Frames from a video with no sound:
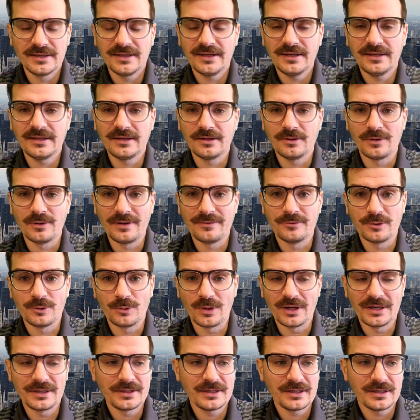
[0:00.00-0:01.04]
Hello
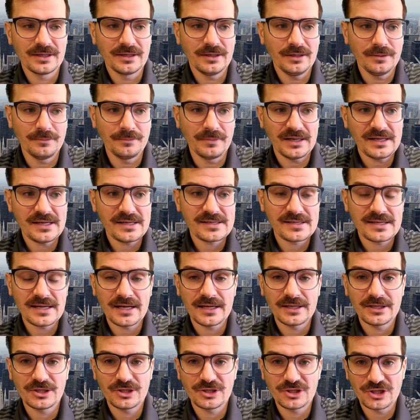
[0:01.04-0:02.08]
everyone. My
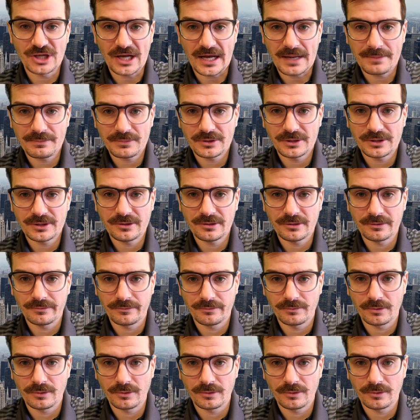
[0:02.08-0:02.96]
assigned chapter